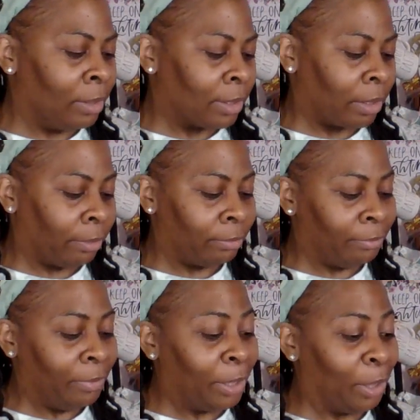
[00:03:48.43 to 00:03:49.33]
So
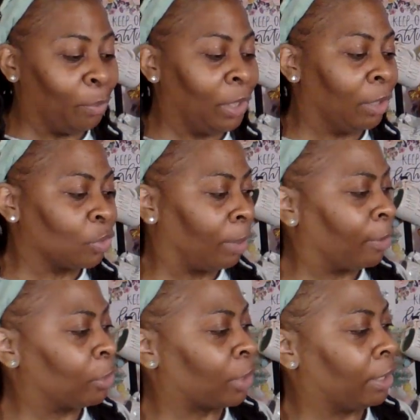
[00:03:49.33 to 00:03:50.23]
here we go. So I'm
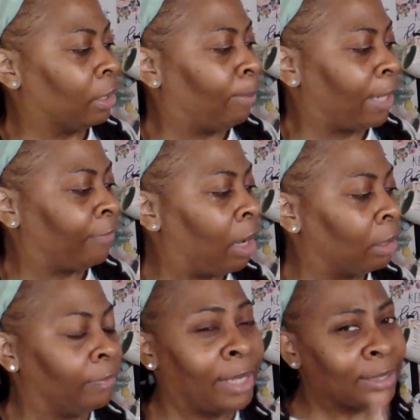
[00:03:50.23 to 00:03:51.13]
going to try to get a bite of
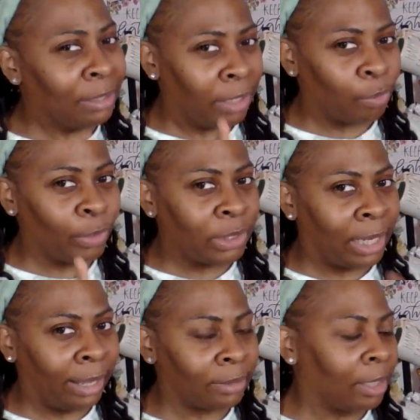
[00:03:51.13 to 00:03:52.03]
all of it. That's another reason
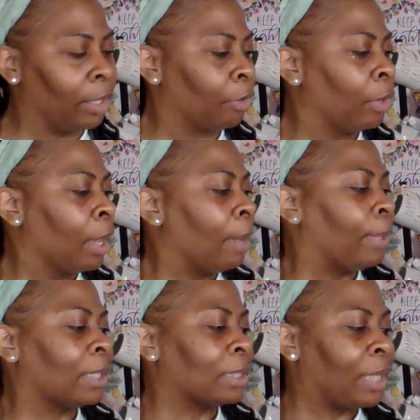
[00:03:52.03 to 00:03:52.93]
I like the cutter
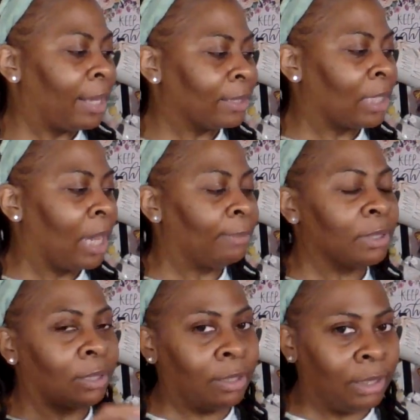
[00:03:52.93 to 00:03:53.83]
because a lot of times
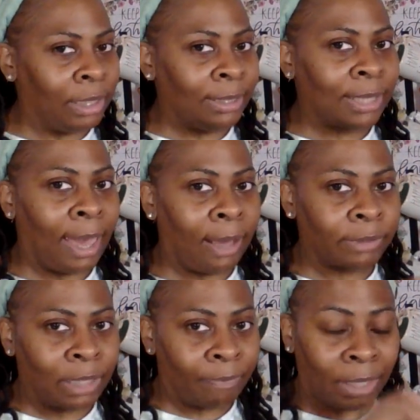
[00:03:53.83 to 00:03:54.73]
the cookies
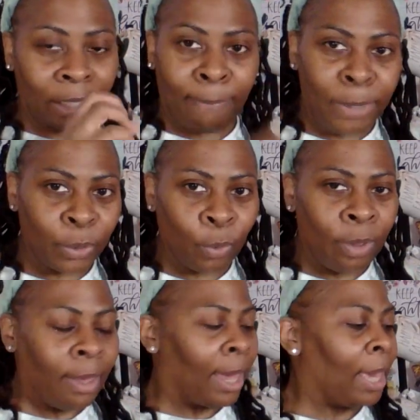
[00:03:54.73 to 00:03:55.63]
have something in the middle
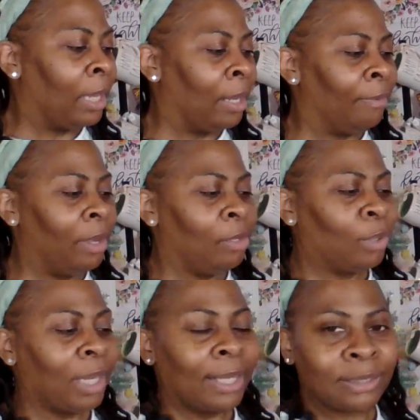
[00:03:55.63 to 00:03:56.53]
and you
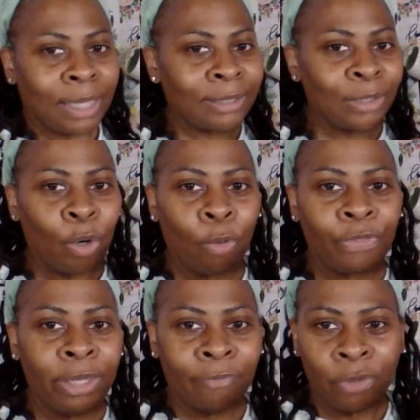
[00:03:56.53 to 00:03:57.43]
can't taste the whole
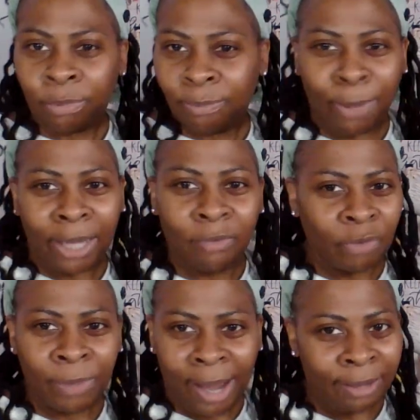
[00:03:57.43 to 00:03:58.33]
thing if you're biting
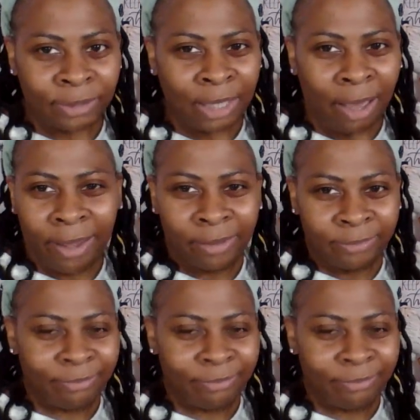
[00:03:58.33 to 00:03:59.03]
from the outside.